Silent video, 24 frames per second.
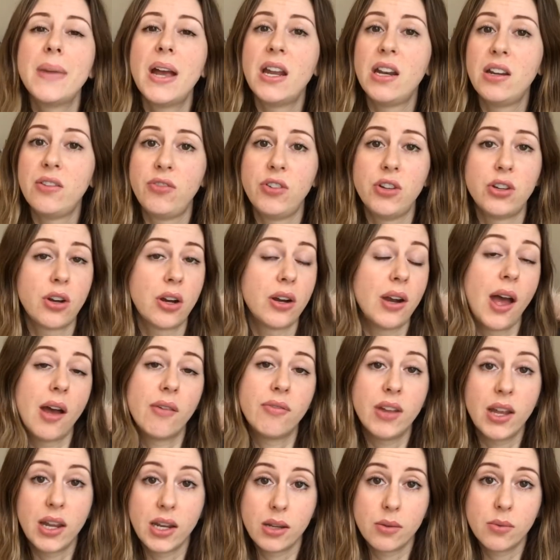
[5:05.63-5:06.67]
And if you don't
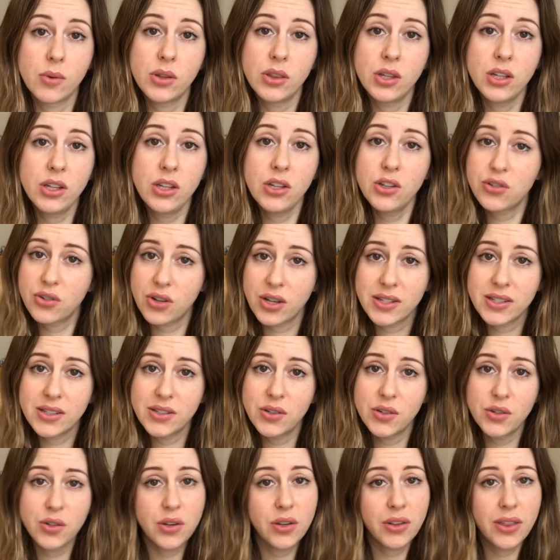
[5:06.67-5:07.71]
have anyone that you trust
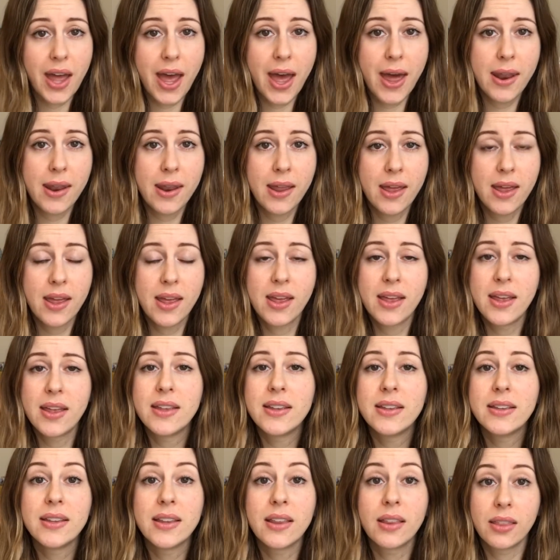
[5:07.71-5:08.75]
to do that,
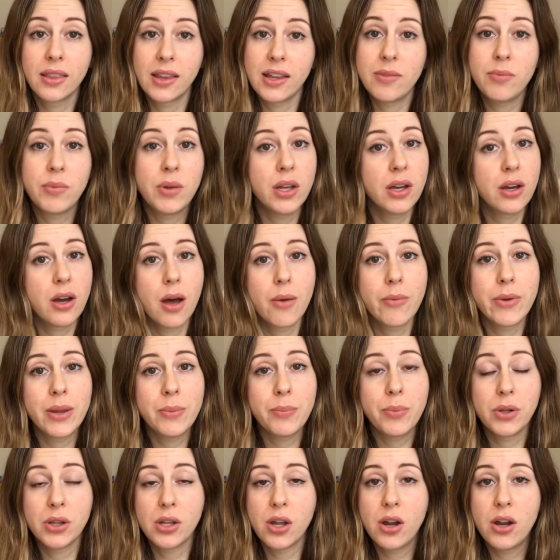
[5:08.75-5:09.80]
leave me a
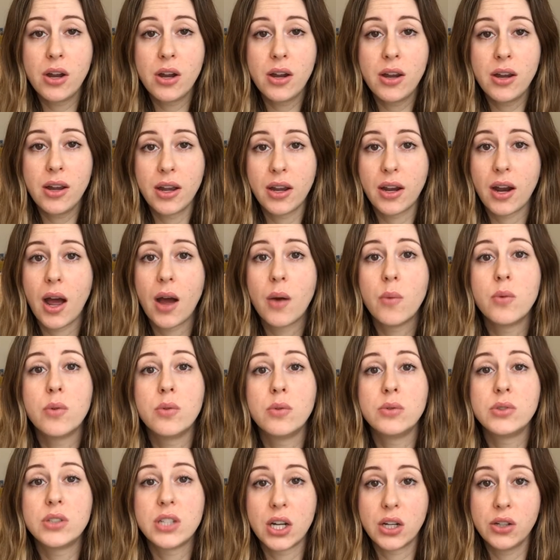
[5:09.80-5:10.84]
comment below and I
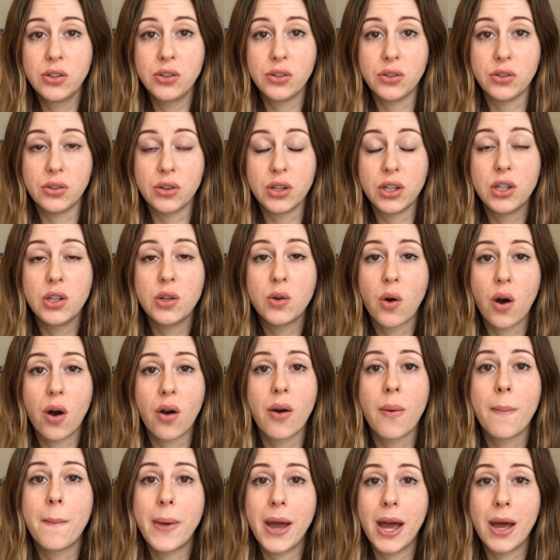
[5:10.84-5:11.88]
will tell you that you
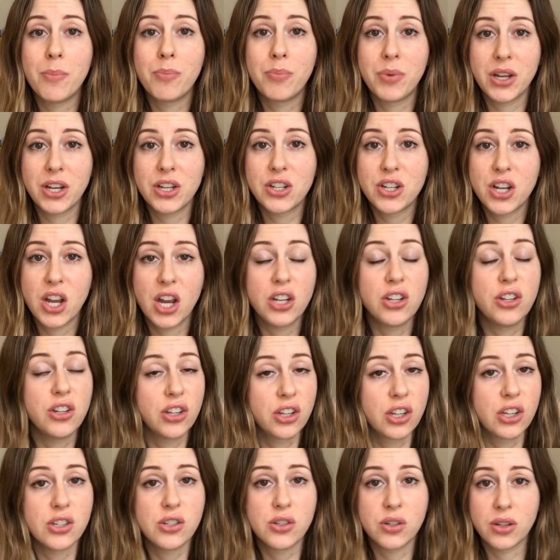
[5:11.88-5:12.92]
are a bad bitch and
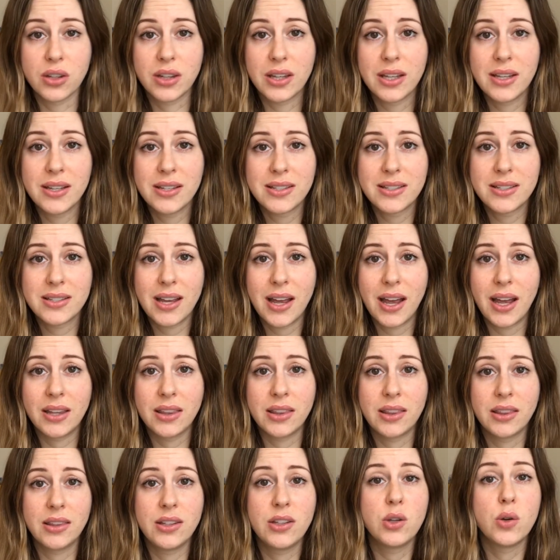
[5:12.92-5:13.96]
you can do this
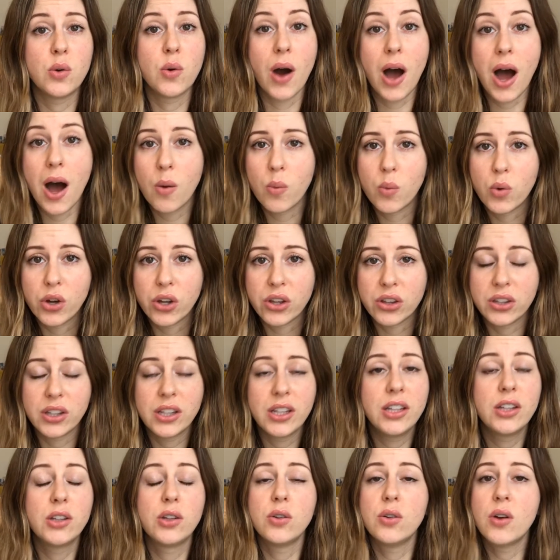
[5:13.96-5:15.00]
and you are
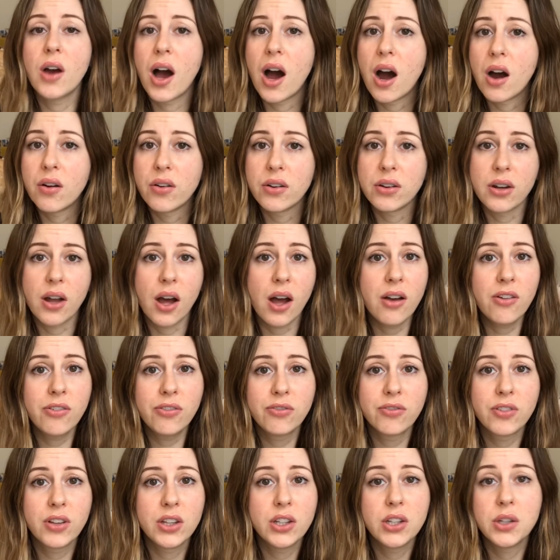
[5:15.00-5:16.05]
worthy, you are
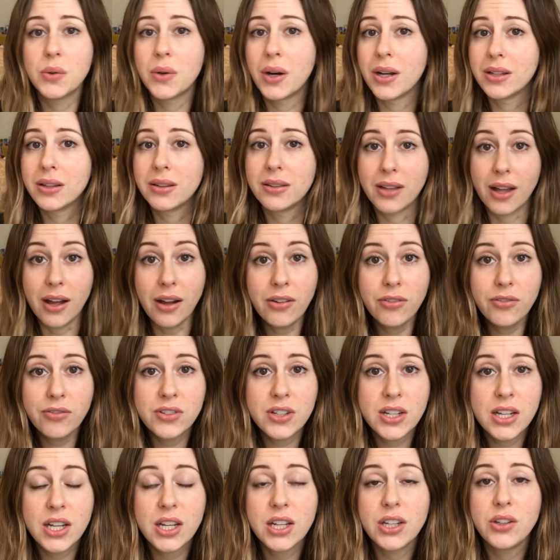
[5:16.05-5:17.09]
enough, you are
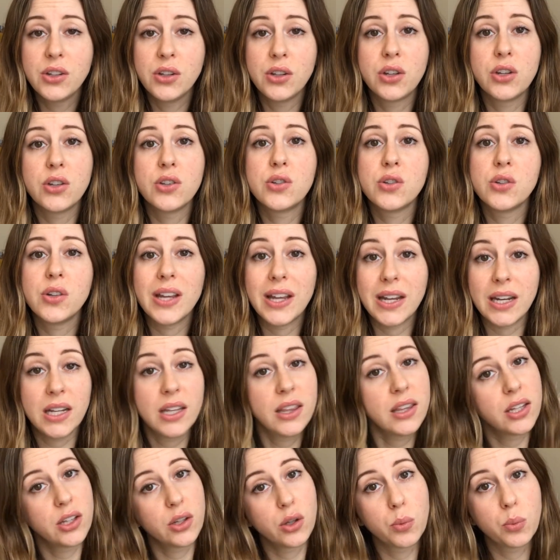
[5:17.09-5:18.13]
loved, you can do
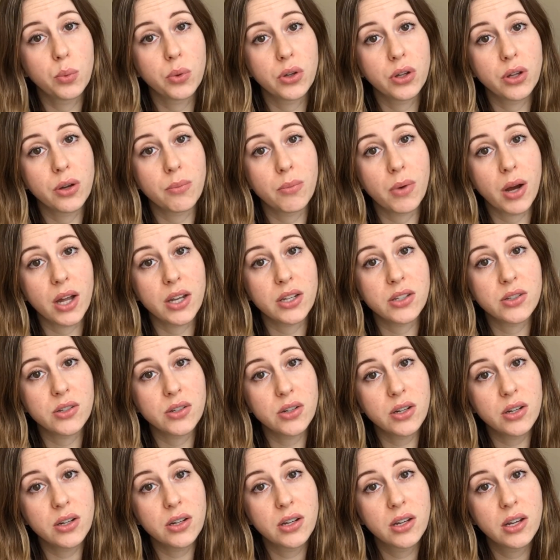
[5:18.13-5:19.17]
anything you put your mind
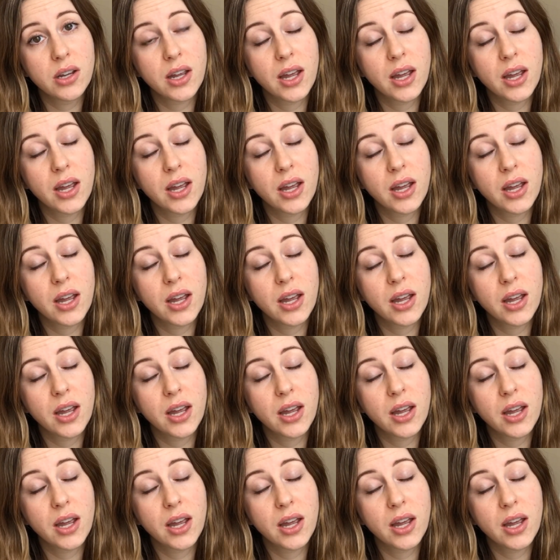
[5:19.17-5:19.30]
to.